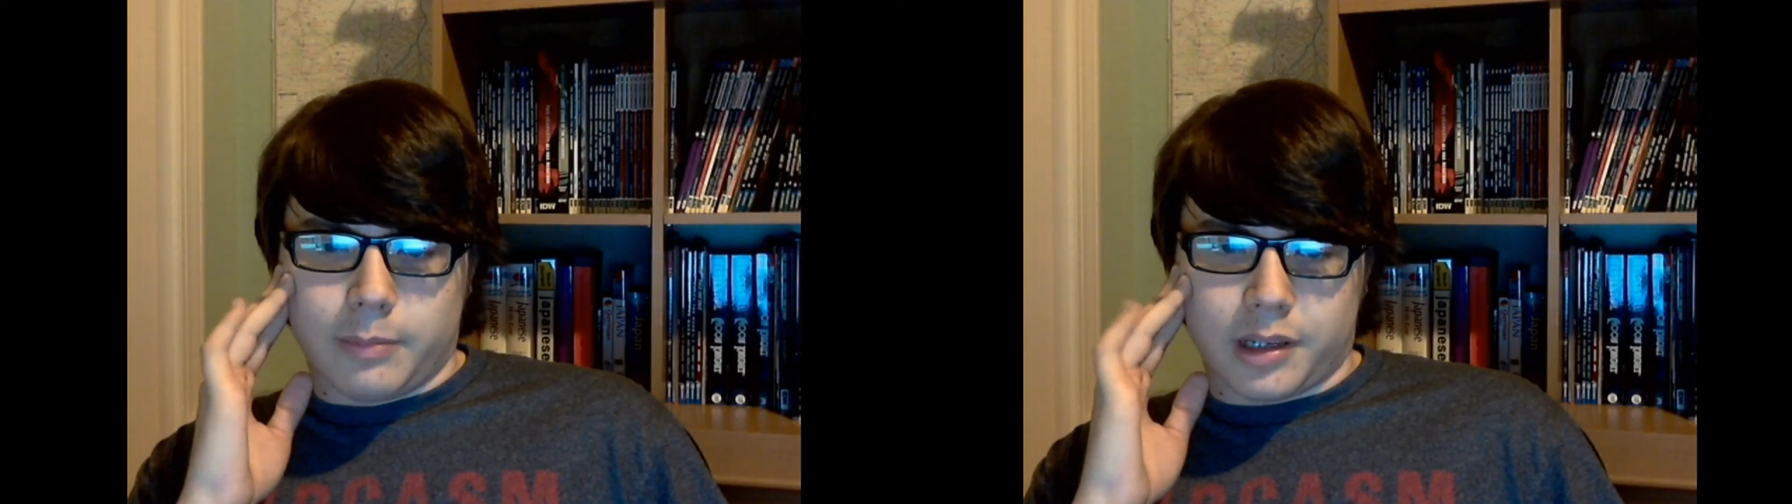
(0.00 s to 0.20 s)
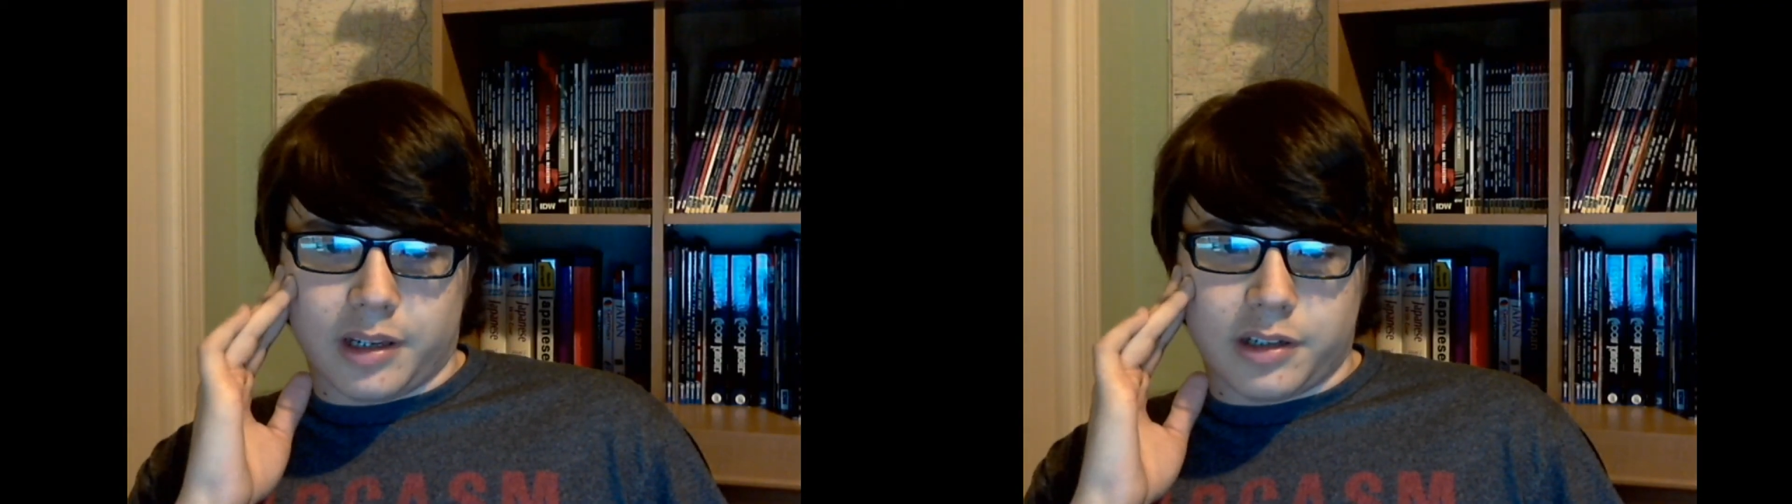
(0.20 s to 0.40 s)

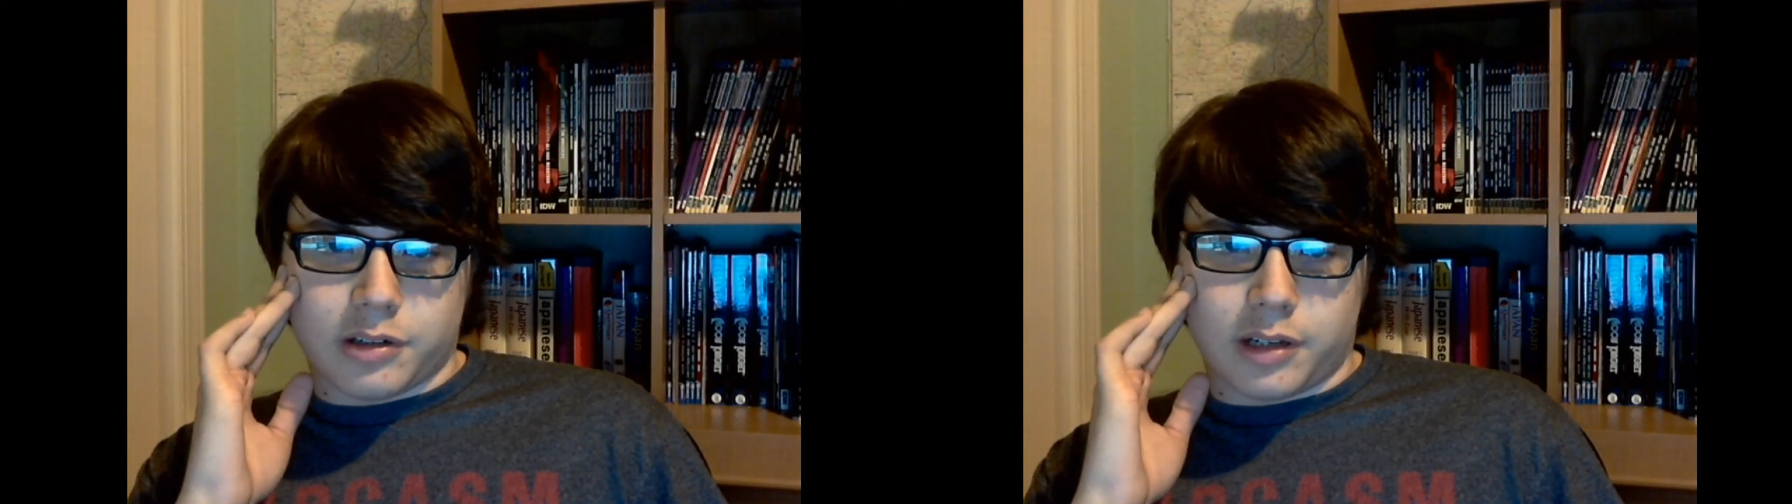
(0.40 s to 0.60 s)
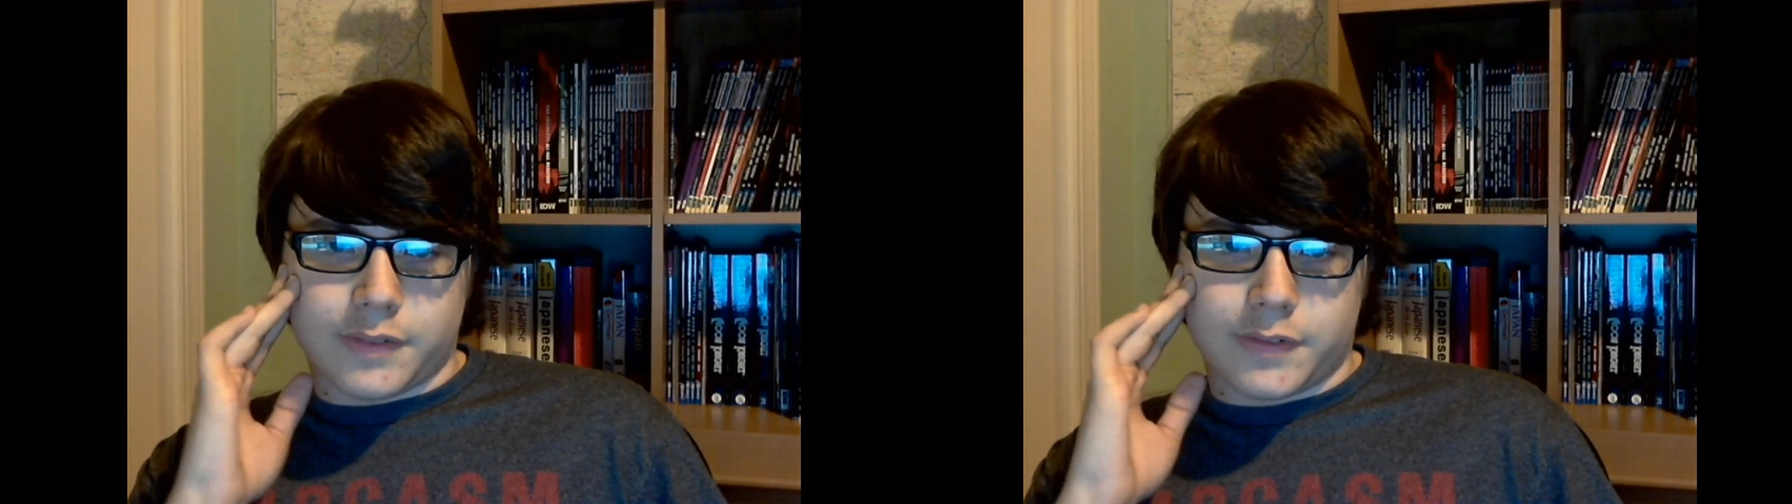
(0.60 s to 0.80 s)
making
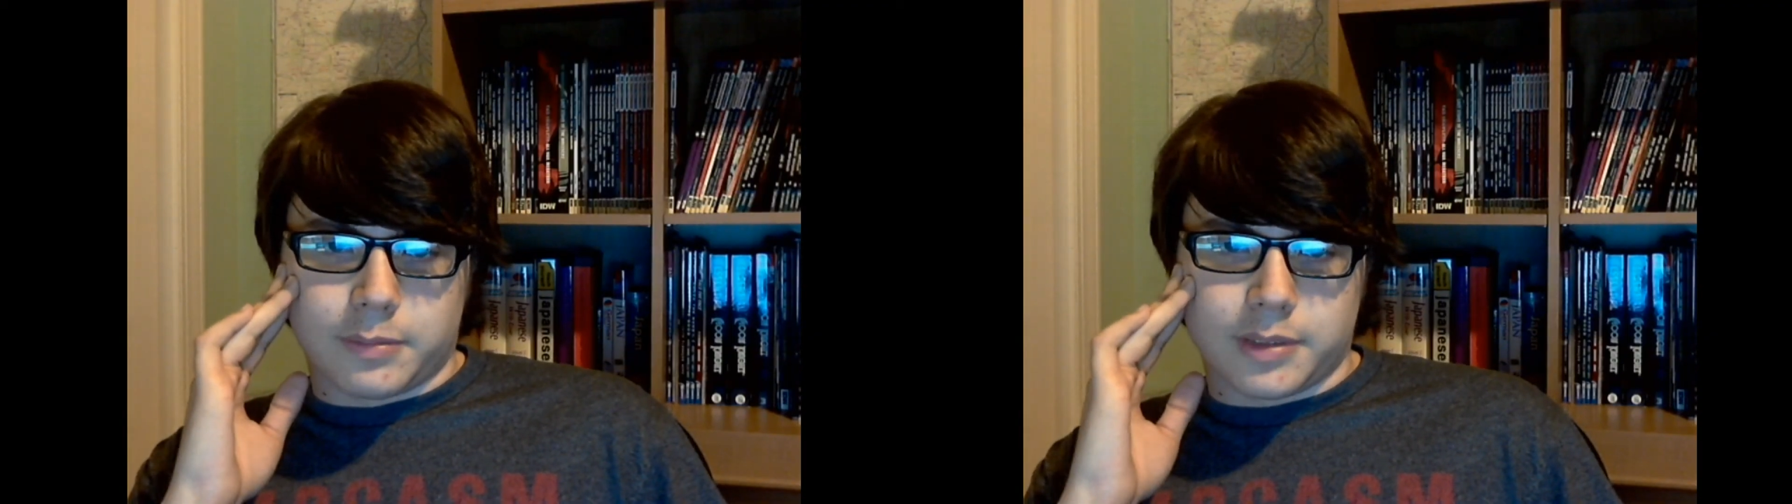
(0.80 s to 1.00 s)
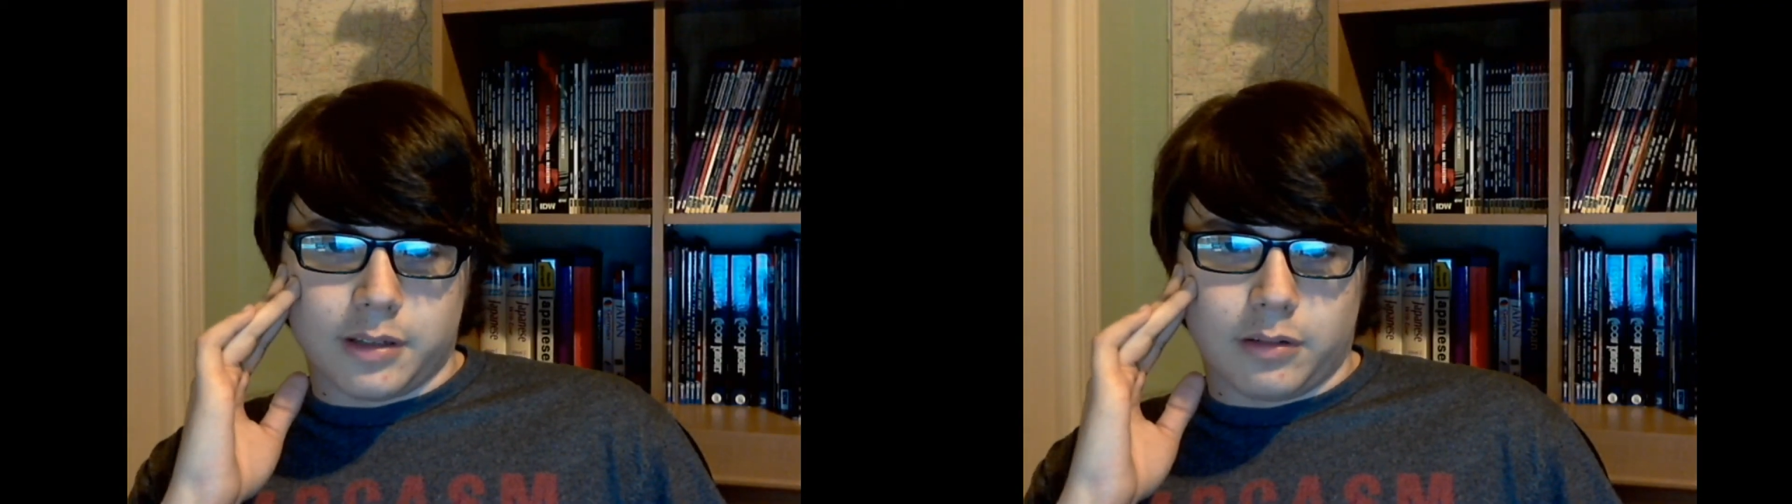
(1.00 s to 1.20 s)

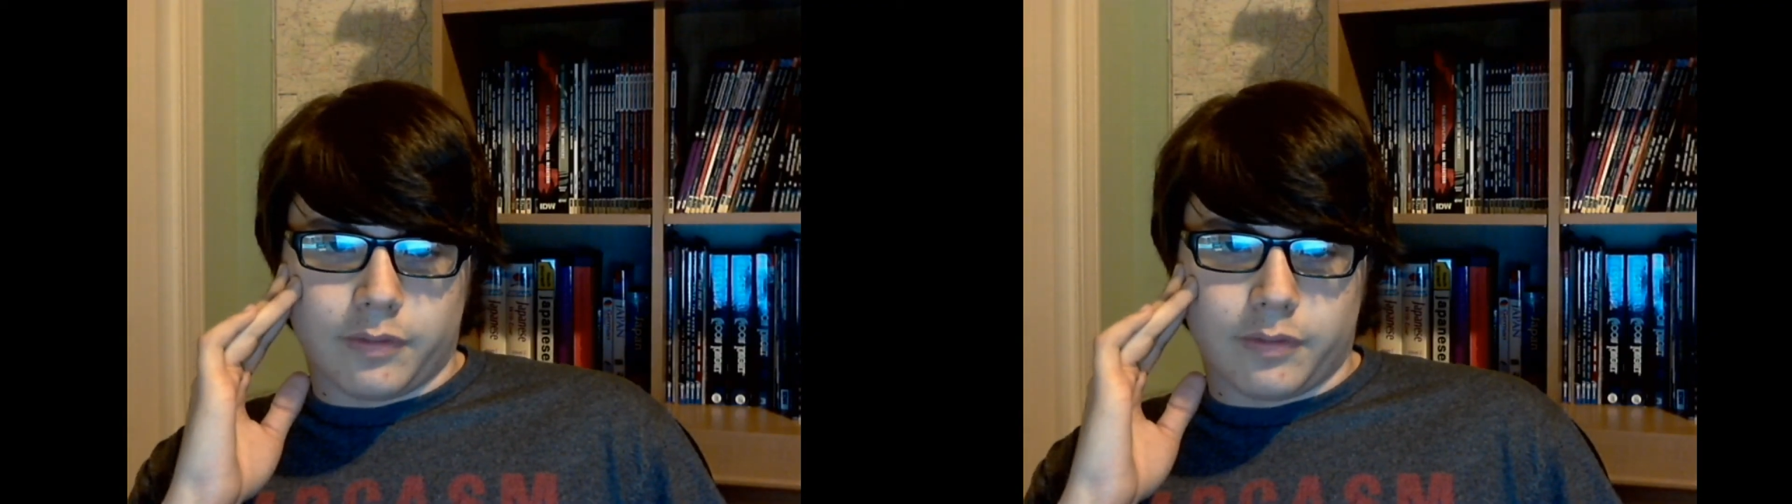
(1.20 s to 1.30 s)
Transformers lore